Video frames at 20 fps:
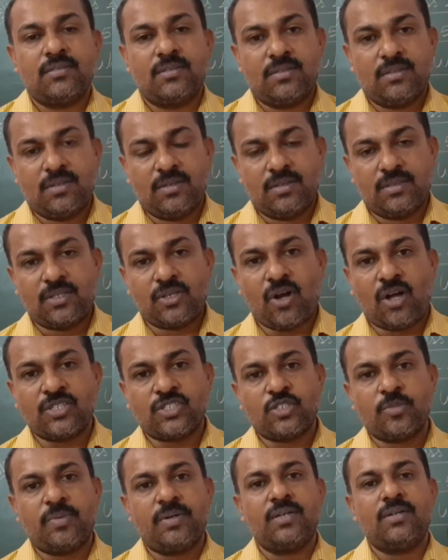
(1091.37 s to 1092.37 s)
the
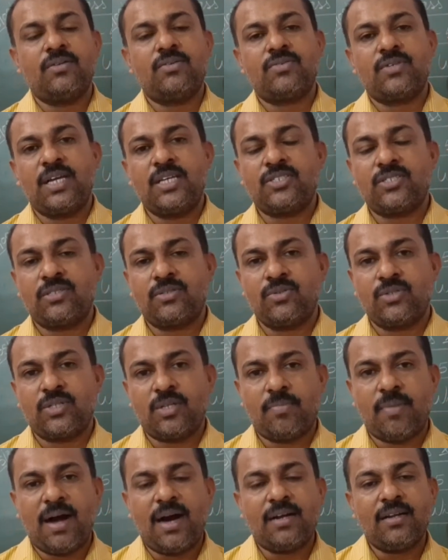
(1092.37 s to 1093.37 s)
constable, reached to
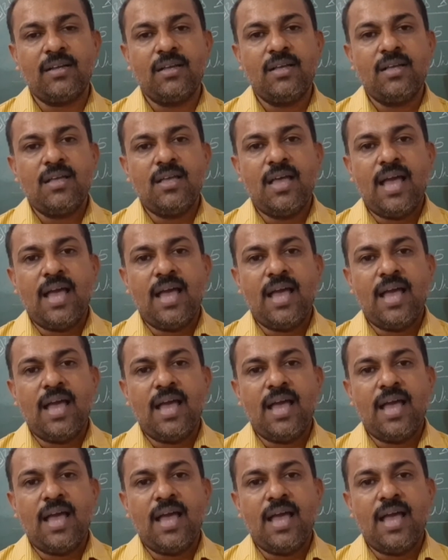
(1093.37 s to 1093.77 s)
the bar,